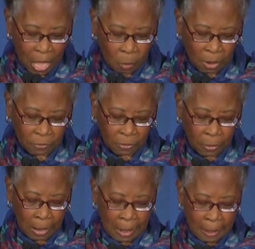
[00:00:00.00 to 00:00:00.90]

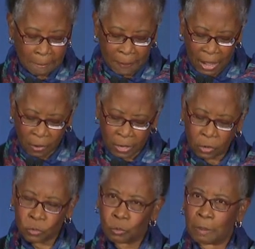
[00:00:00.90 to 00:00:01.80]
However,
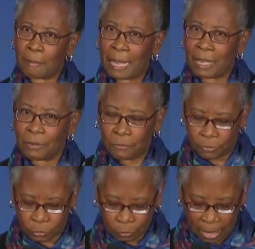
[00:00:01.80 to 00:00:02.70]
barriers remain
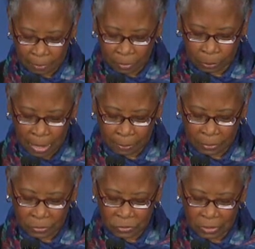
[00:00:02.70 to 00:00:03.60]
for tribal
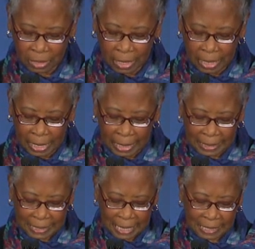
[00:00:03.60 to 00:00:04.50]
members in
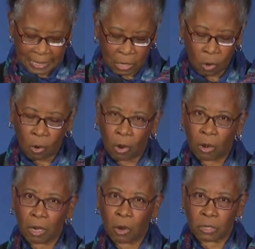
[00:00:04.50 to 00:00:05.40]
accessing
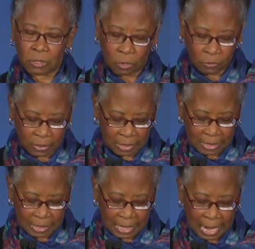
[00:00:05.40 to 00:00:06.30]
our
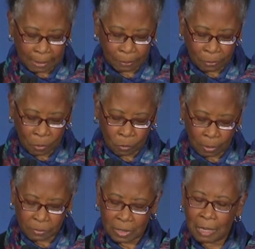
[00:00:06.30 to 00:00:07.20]
services and
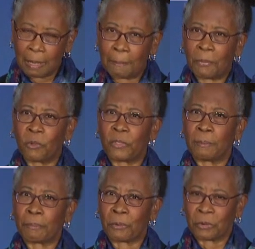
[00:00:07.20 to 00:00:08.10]
programs,
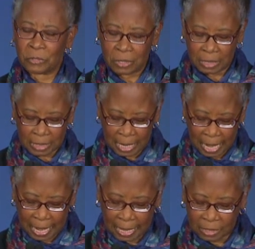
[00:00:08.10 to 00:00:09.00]
both in person
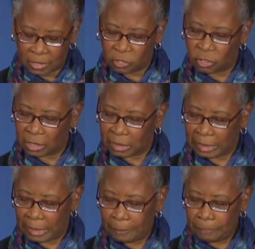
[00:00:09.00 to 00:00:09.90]
and
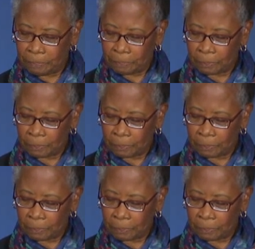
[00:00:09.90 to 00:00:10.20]
digitally.